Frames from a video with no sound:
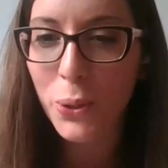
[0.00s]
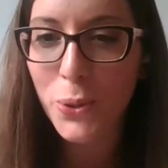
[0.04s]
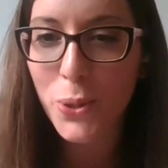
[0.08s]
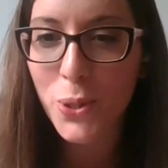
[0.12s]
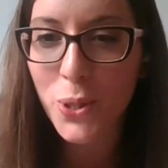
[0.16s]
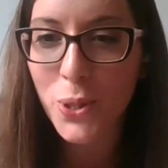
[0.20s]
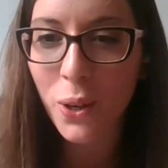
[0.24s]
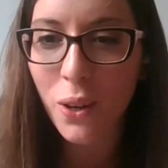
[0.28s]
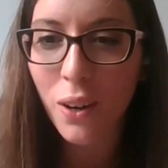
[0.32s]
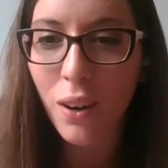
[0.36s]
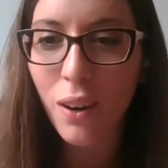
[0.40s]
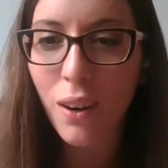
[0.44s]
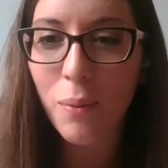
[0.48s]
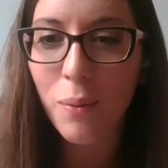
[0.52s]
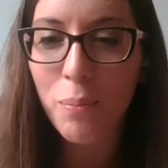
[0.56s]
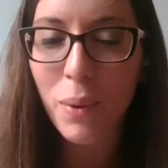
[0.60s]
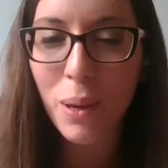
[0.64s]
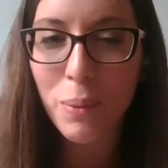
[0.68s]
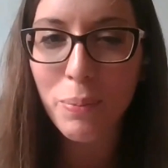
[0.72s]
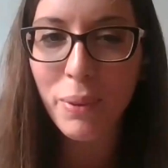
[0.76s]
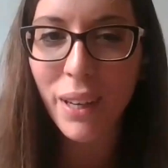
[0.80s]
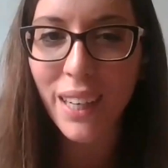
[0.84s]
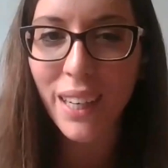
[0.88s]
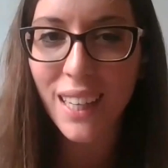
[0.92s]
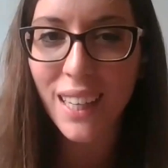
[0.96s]
So
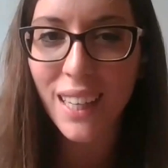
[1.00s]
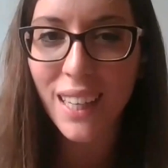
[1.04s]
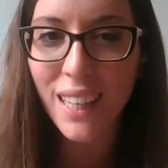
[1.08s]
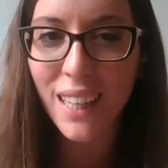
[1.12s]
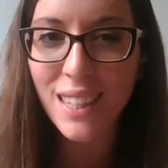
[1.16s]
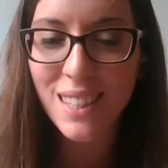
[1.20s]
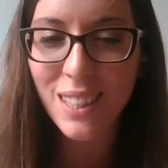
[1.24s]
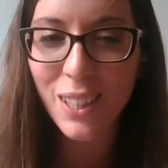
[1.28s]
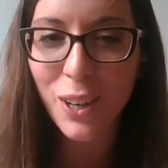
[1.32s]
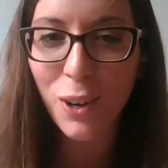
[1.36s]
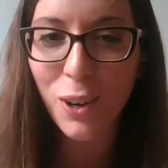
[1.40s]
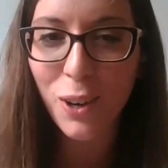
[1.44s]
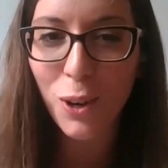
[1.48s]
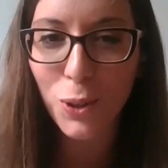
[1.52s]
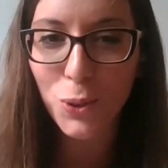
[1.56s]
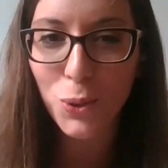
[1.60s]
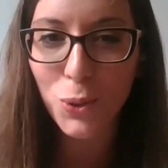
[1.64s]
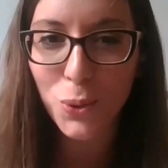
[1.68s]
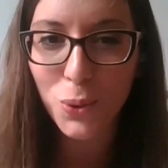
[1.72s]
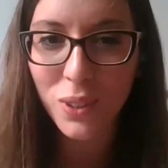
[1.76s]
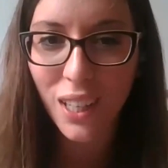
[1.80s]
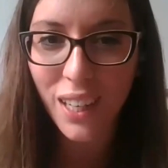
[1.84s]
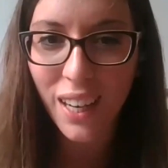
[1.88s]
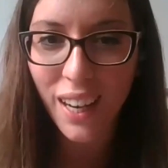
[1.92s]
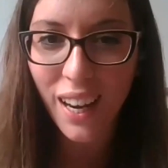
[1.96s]
maybe let's go
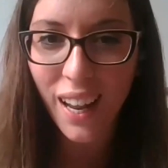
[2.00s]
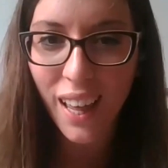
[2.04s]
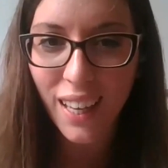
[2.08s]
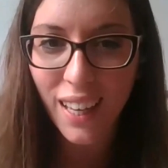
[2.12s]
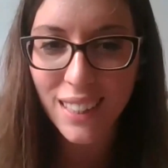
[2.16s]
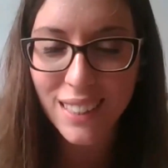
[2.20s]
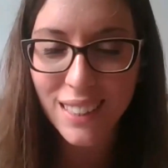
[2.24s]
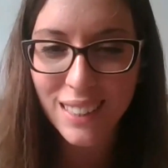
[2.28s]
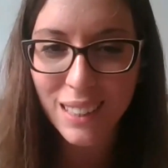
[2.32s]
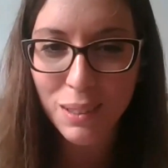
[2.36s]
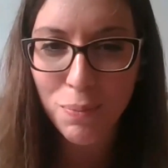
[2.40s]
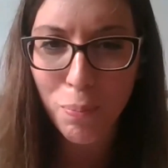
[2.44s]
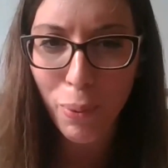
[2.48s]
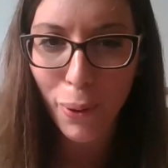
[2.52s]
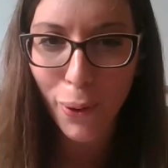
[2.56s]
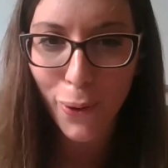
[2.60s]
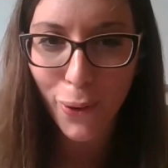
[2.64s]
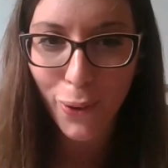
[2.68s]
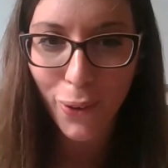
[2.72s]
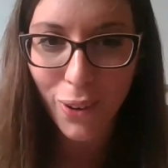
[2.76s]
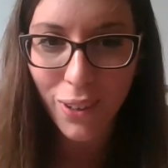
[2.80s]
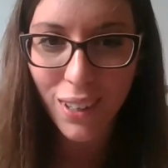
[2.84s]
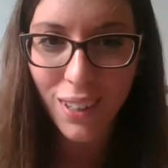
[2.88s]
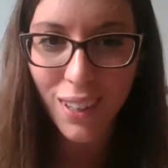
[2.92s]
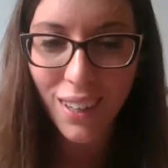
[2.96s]
to the next
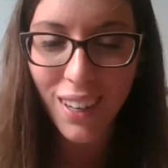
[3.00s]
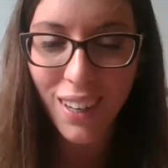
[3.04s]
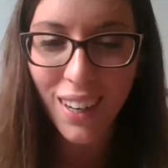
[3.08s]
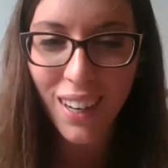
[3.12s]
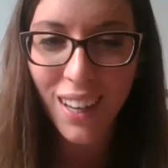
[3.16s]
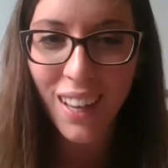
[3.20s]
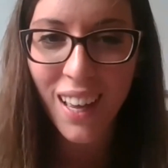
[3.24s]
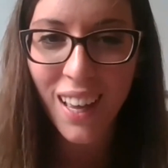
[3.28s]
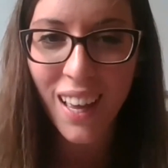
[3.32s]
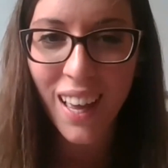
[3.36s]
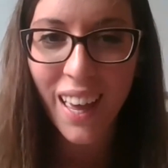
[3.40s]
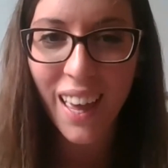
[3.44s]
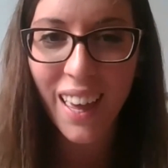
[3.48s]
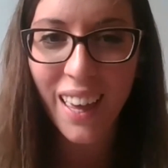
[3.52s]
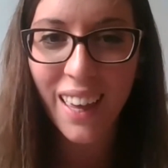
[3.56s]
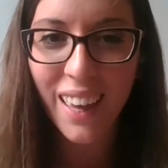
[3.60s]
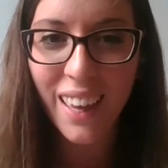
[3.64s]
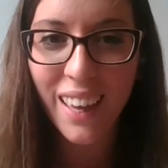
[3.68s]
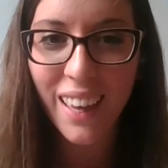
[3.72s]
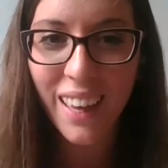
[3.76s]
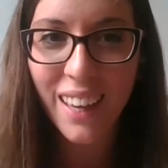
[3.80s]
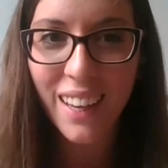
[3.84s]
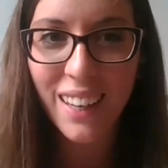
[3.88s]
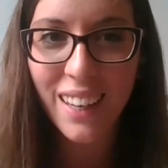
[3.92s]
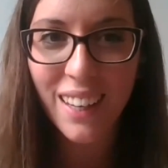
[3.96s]
poll.
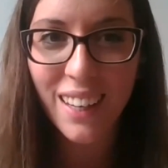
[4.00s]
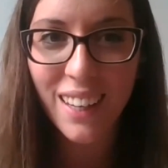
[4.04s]
And